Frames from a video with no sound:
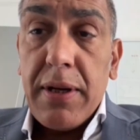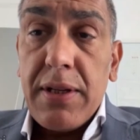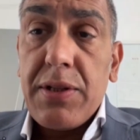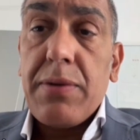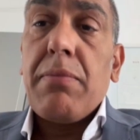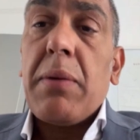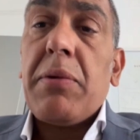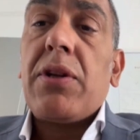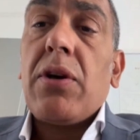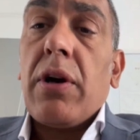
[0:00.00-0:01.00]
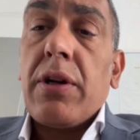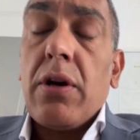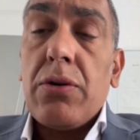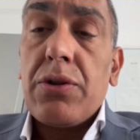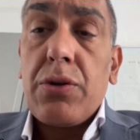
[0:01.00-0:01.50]
Babies may be
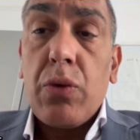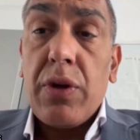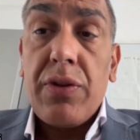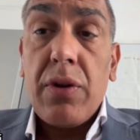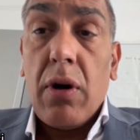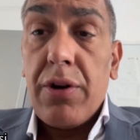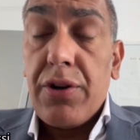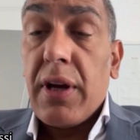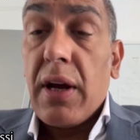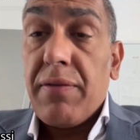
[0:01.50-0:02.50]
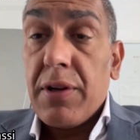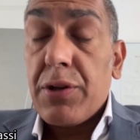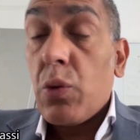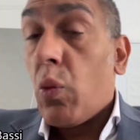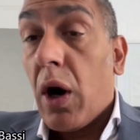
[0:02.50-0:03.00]
diagnosed with
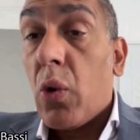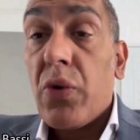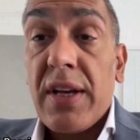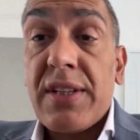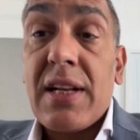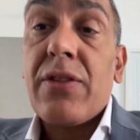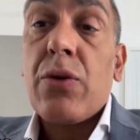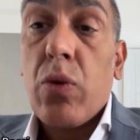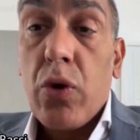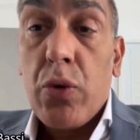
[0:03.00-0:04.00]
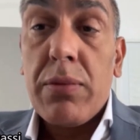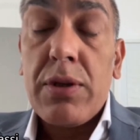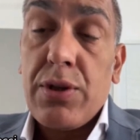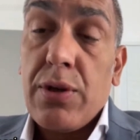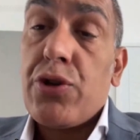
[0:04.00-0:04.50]
hydrocephalus while they're still in the
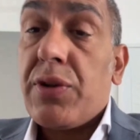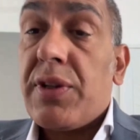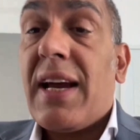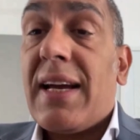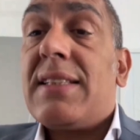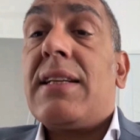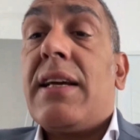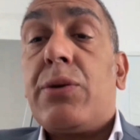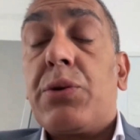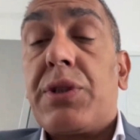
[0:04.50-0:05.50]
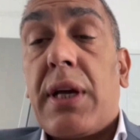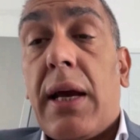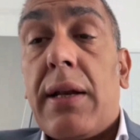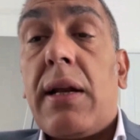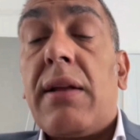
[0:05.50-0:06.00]
womb, so during the antenatal
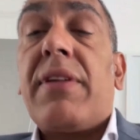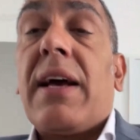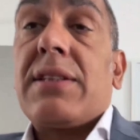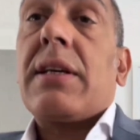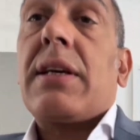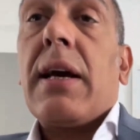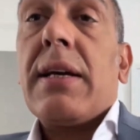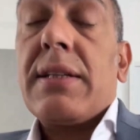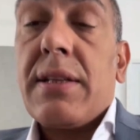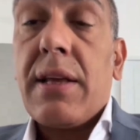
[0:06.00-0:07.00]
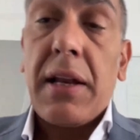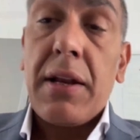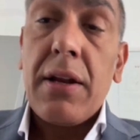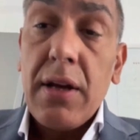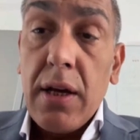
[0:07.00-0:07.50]
scan. And if that's the case,
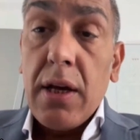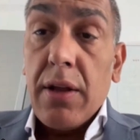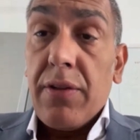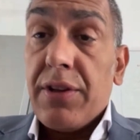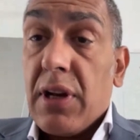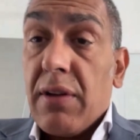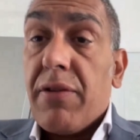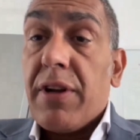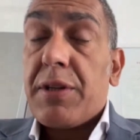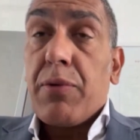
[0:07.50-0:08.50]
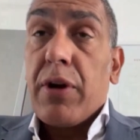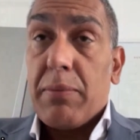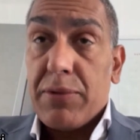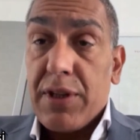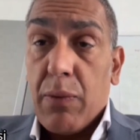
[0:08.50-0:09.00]
then the delivery is
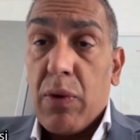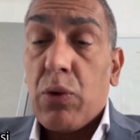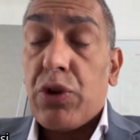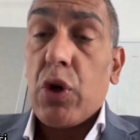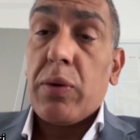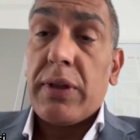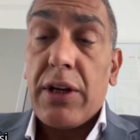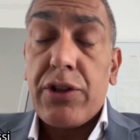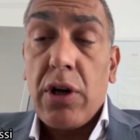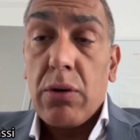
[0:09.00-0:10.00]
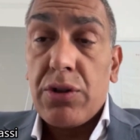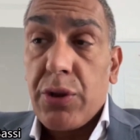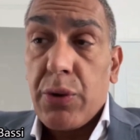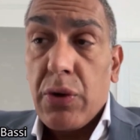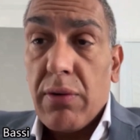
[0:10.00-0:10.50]
preempted and we will deal with that child
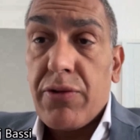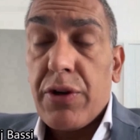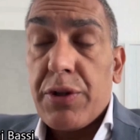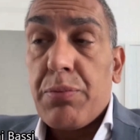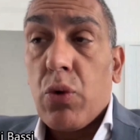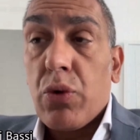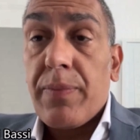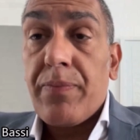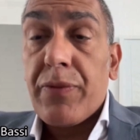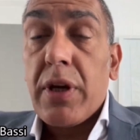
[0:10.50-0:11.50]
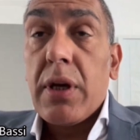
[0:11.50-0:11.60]
soon after it's born.